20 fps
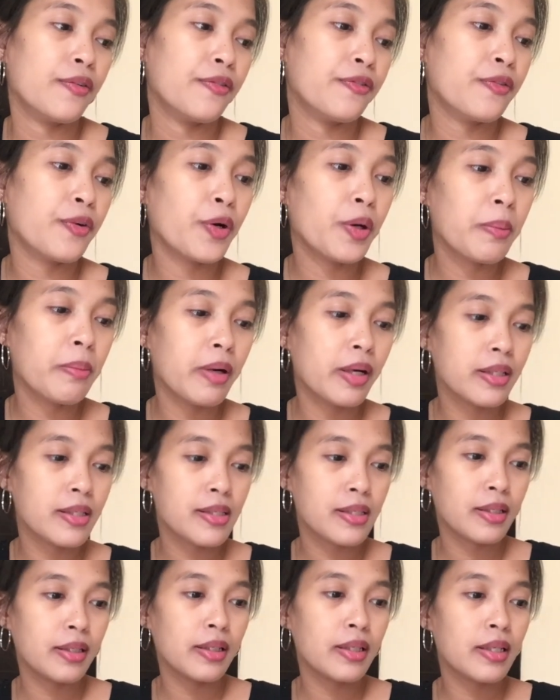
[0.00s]
4
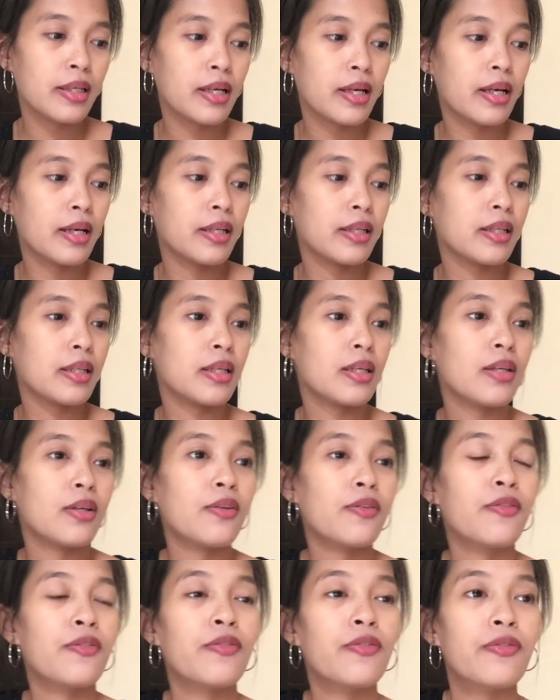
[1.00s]
months, ganyan.
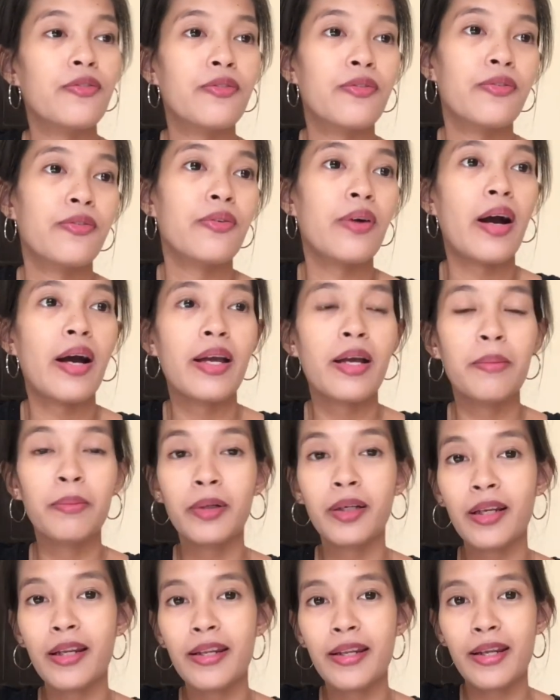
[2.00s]
If I am
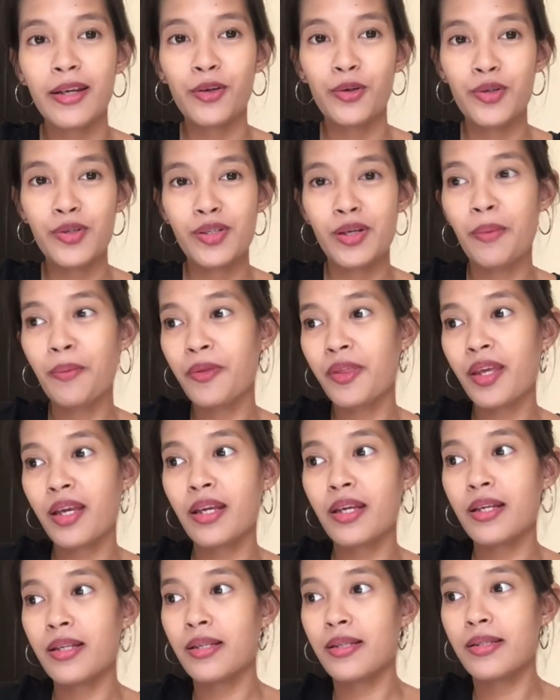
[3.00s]
cleaning or something
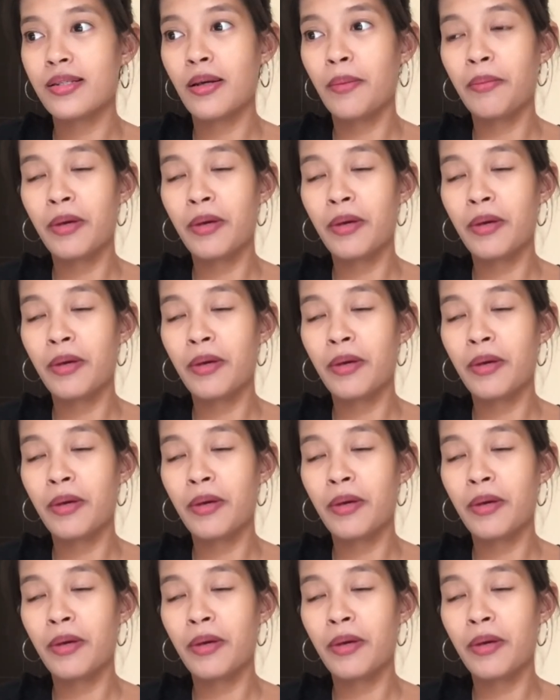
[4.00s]
in some